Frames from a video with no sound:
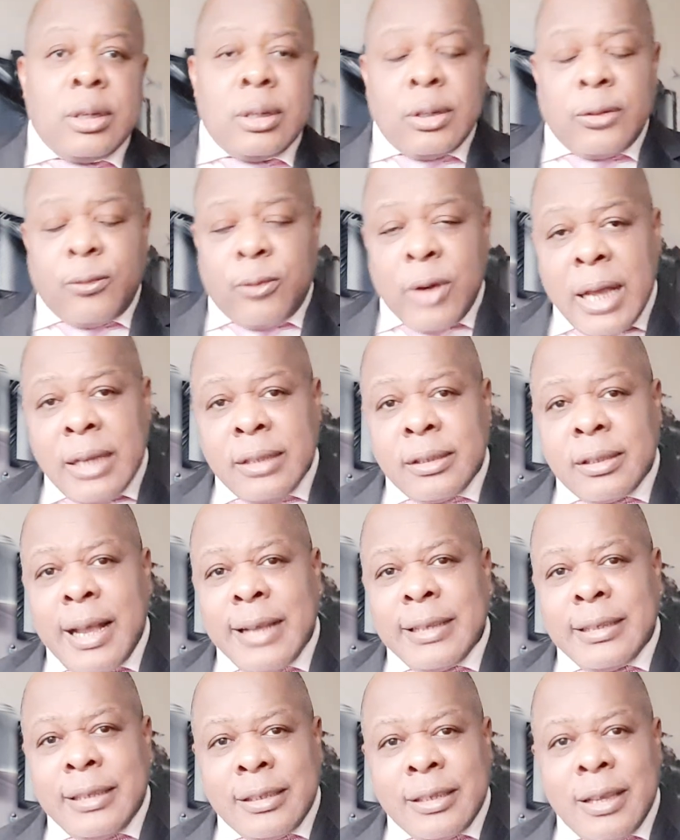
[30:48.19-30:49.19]
France
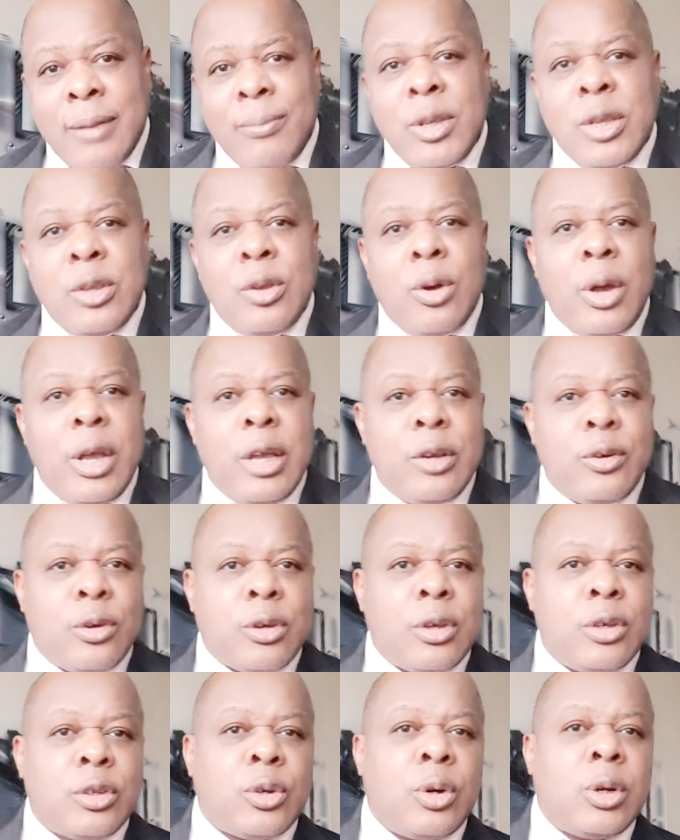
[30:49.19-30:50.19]
shall determine your
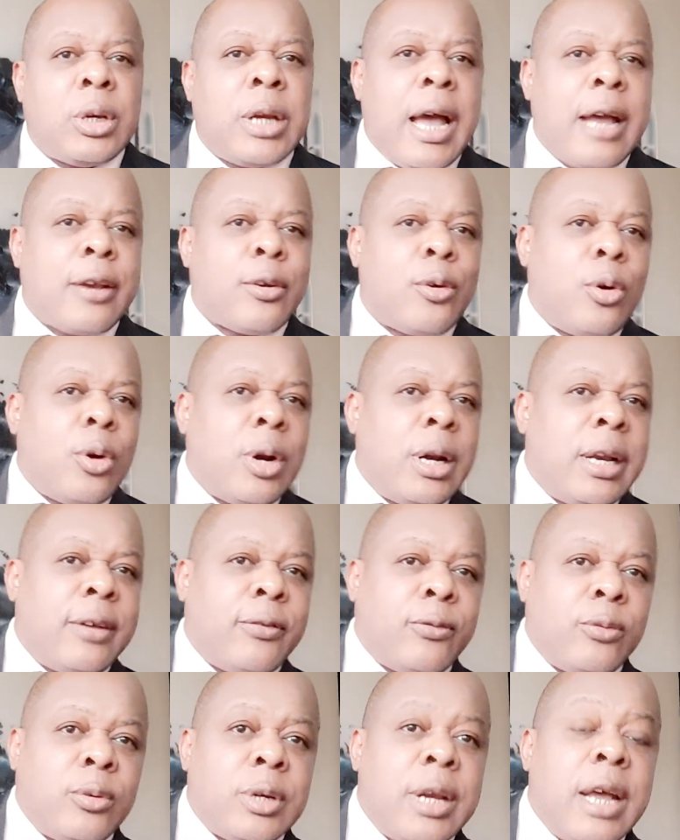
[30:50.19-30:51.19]
education at all
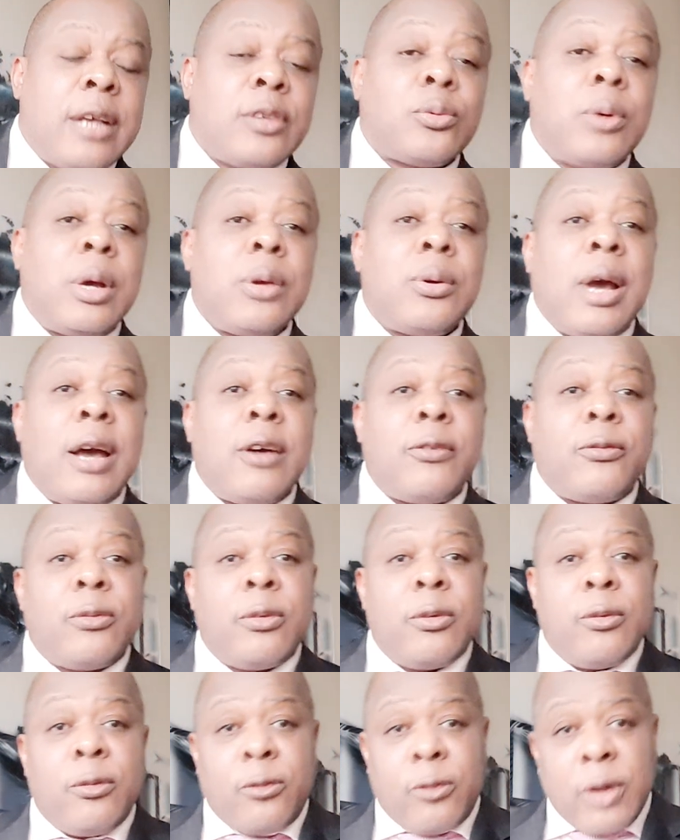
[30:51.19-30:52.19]
levels. That's why you have
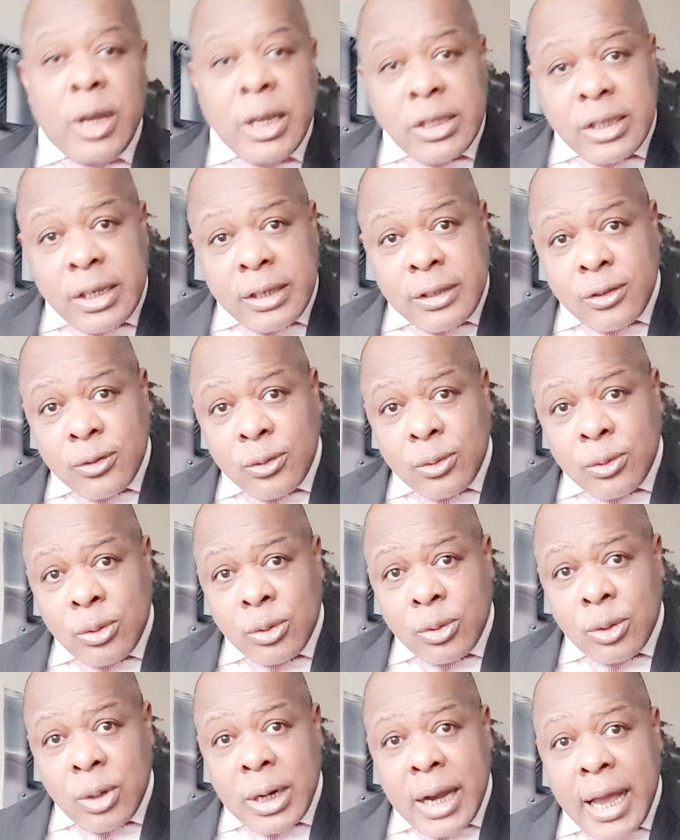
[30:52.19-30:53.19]
French
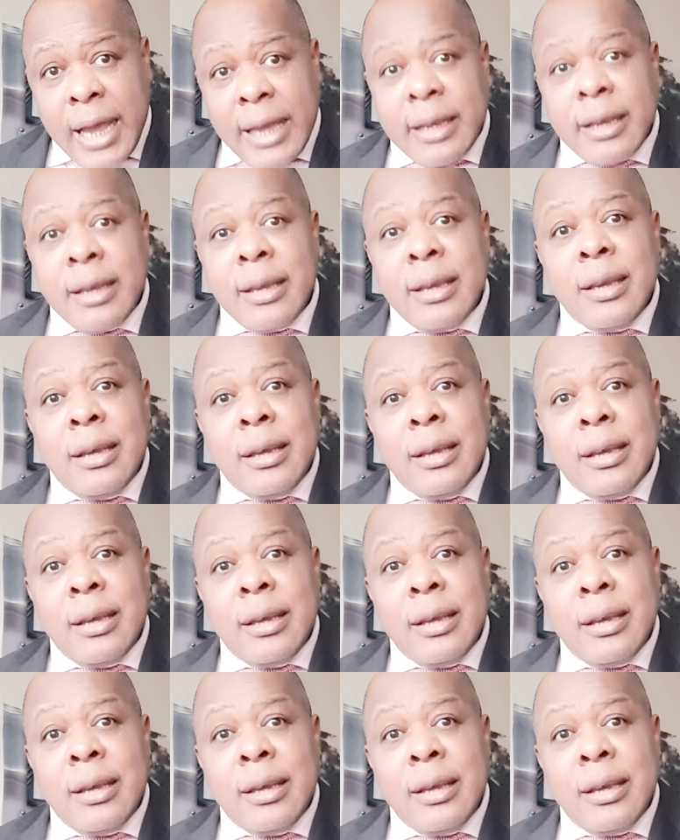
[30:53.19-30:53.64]
institutions like